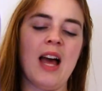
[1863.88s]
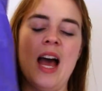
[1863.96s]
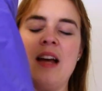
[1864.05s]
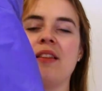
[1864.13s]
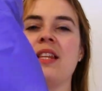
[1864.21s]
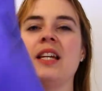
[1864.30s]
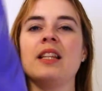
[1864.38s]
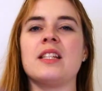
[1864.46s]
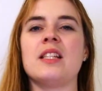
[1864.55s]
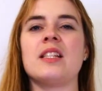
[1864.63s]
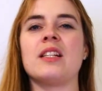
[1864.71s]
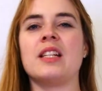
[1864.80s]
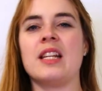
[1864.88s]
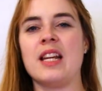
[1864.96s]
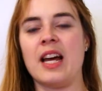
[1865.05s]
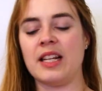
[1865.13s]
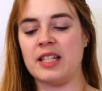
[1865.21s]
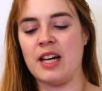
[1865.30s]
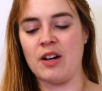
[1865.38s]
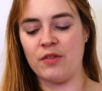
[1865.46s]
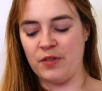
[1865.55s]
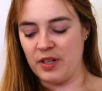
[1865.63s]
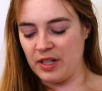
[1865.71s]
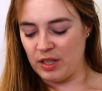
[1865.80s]
I think this is a nice
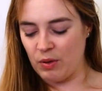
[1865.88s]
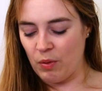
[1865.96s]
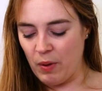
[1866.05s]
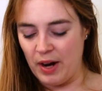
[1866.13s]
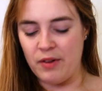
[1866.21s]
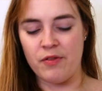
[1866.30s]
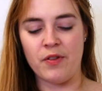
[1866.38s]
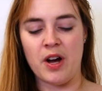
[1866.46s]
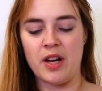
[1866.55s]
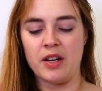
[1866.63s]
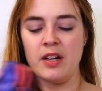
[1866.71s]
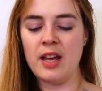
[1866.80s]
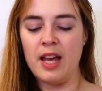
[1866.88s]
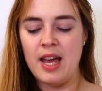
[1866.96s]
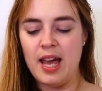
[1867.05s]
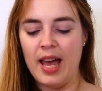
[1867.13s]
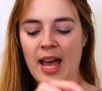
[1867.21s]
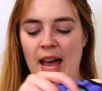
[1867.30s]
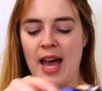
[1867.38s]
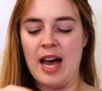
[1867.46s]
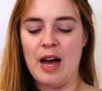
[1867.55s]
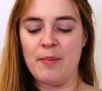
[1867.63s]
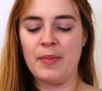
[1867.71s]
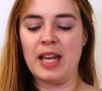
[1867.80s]
outfit. It's quite fun.
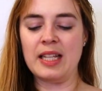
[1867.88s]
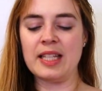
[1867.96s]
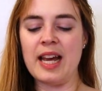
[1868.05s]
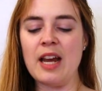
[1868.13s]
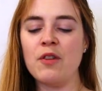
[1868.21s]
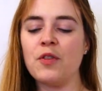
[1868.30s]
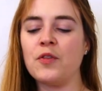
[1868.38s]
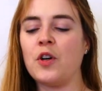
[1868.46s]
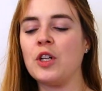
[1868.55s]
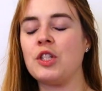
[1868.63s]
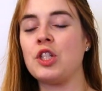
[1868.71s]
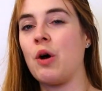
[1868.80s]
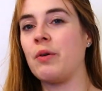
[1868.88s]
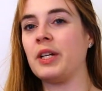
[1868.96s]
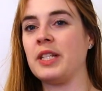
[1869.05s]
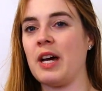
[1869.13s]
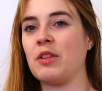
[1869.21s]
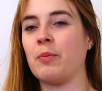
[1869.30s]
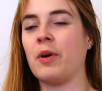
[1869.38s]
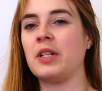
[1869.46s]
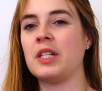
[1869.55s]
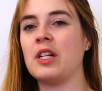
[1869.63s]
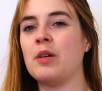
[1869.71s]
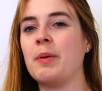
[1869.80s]
And it's kind of course, toning down the print
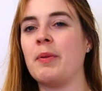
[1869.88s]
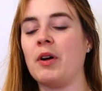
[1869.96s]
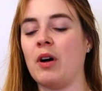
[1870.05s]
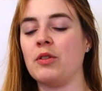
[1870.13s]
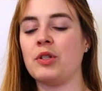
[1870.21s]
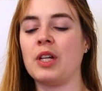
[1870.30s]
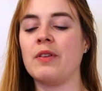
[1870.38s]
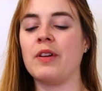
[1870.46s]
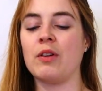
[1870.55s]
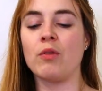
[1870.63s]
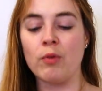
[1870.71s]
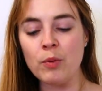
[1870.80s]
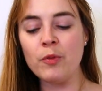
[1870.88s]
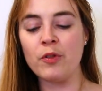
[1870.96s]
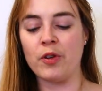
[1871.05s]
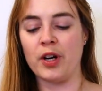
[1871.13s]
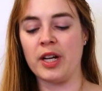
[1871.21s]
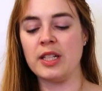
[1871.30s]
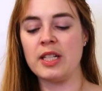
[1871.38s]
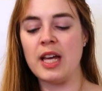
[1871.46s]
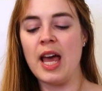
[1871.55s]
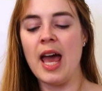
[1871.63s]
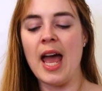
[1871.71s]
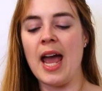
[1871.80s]
a little bit, but also giving a room for it
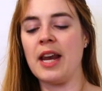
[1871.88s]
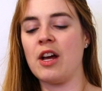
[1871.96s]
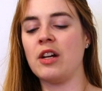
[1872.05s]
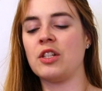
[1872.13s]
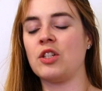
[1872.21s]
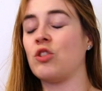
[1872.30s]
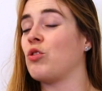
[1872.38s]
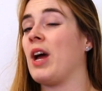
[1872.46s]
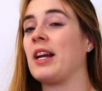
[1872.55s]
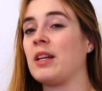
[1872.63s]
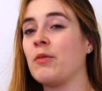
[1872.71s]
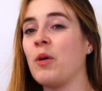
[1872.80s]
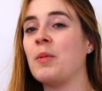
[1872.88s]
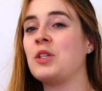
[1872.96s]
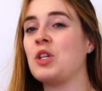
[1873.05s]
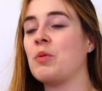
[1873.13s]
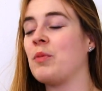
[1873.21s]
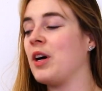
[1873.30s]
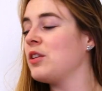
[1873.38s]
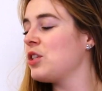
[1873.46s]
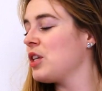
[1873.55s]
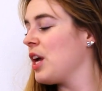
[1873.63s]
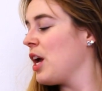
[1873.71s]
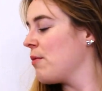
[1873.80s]
and not distracting from it too
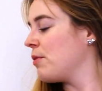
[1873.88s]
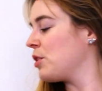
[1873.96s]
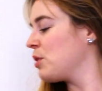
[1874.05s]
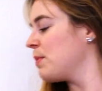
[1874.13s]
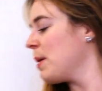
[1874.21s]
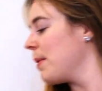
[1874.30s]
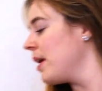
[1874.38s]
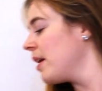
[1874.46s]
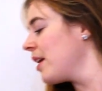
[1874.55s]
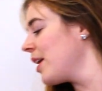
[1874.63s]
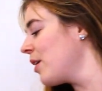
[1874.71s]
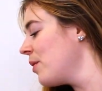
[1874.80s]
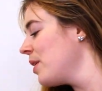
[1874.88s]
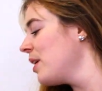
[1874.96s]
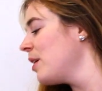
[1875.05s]
much, which is maybe, you know,